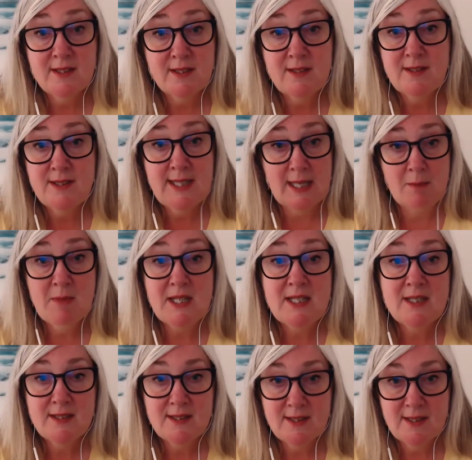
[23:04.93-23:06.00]
in 10
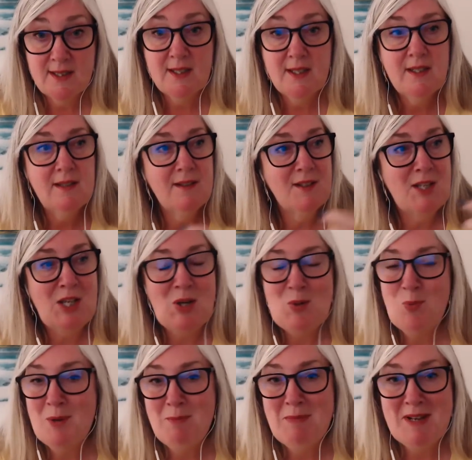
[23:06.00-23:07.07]
minutes.
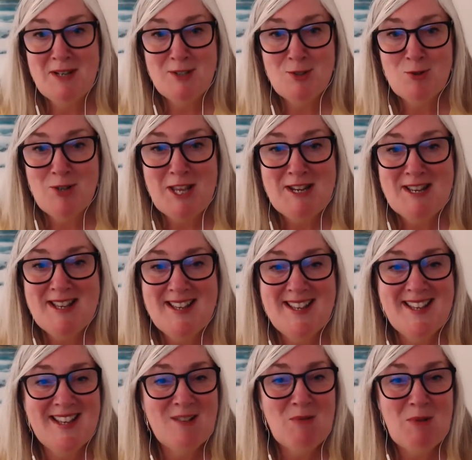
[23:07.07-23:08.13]
1 minute it's
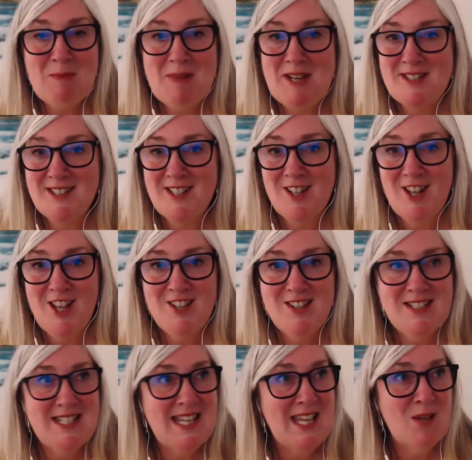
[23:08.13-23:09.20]
raining, 1 minute it's
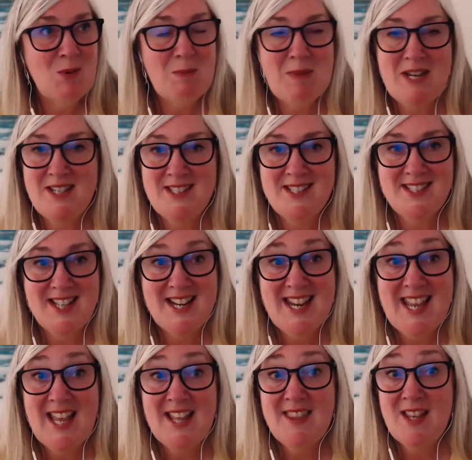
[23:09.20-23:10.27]
cloudy, 1 minute it's
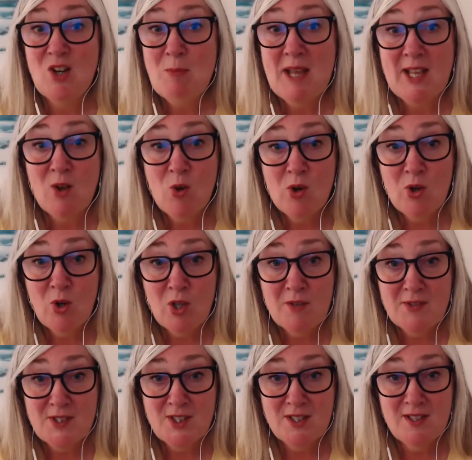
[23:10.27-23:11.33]
sunny, and then, oh my God, all of a
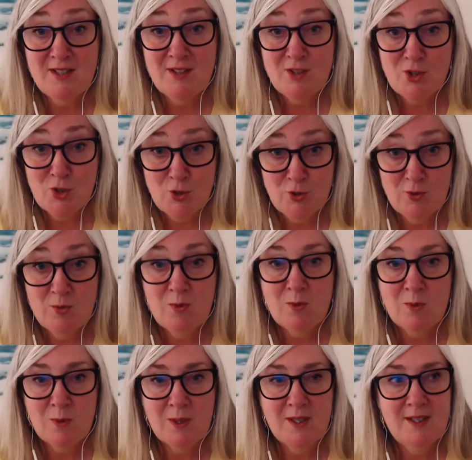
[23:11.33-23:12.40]
sudden there's
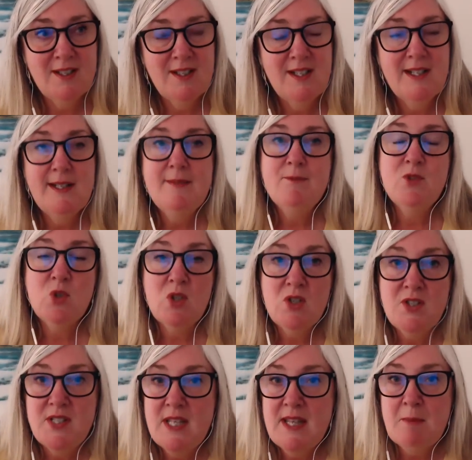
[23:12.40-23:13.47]
snow. So you
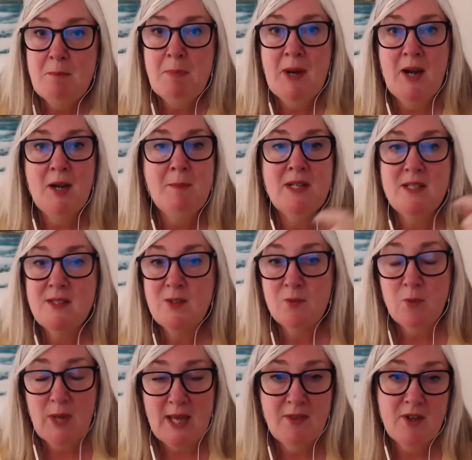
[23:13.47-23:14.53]
see the impermanence of
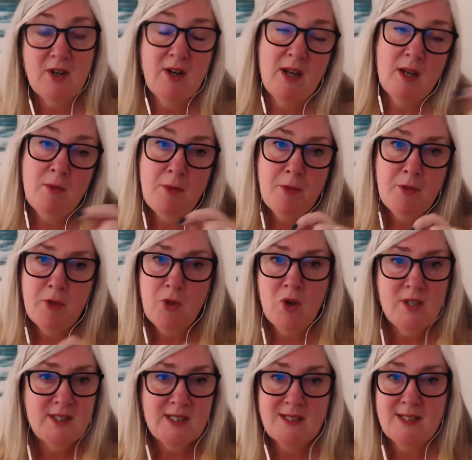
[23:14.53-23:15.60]
weather, and thought
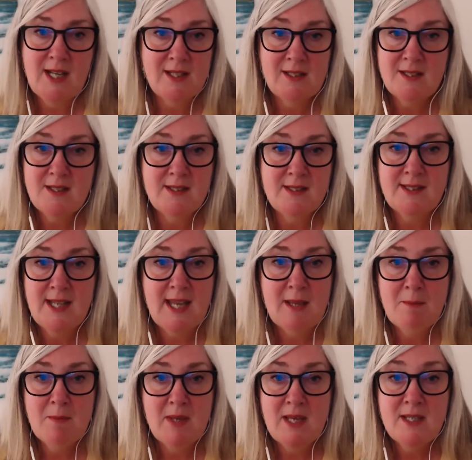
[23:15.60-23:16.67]
is exactly the
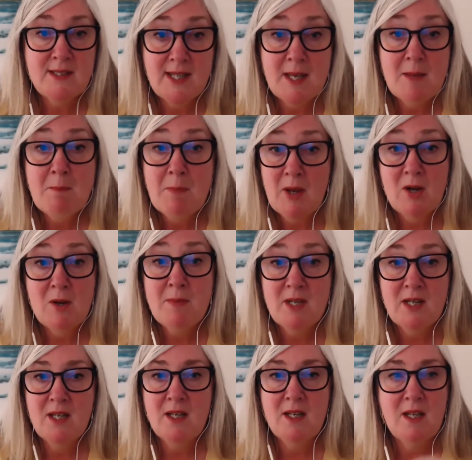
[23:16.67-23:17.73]
same. It's
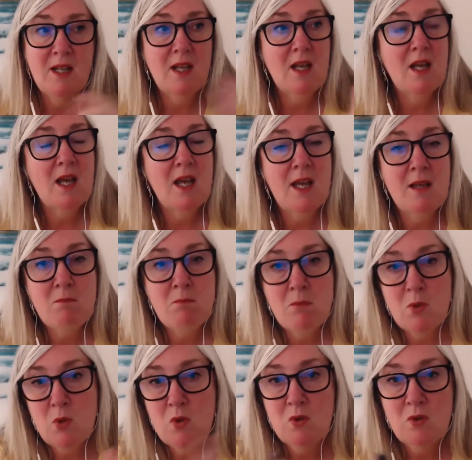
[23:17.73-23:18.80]
impermanent. It
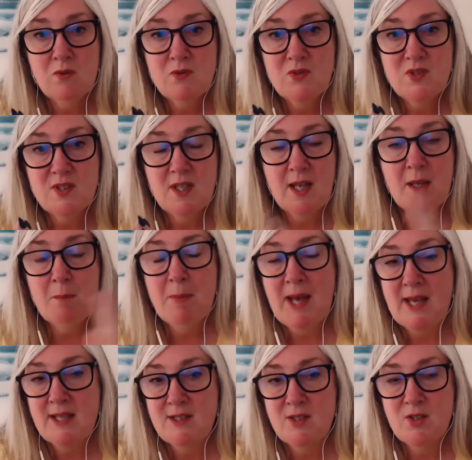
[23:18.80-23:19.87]
moves. It
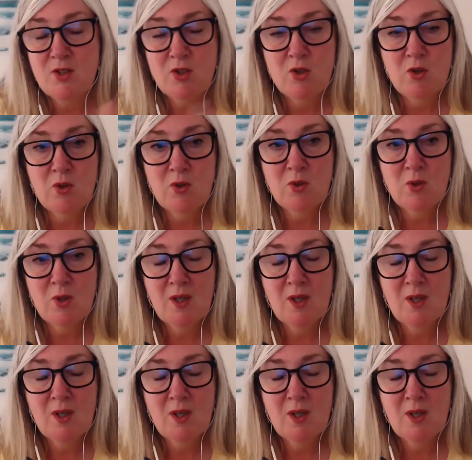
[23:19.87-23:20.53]
passes through.